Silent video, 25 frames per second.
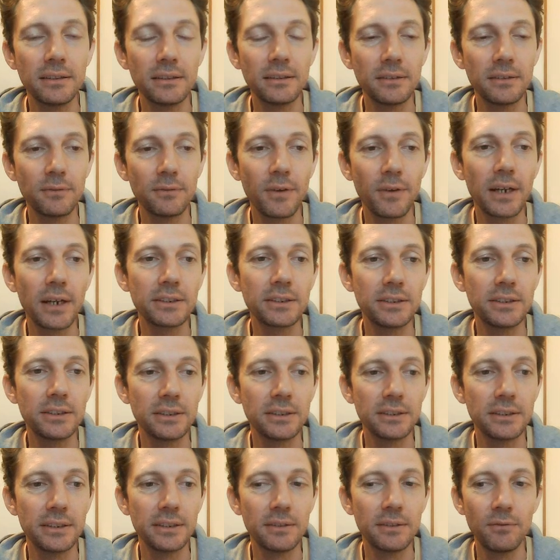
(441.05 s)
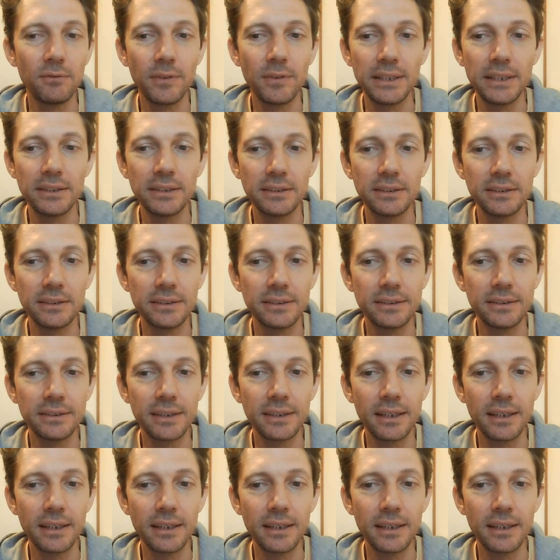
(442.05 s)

functions and features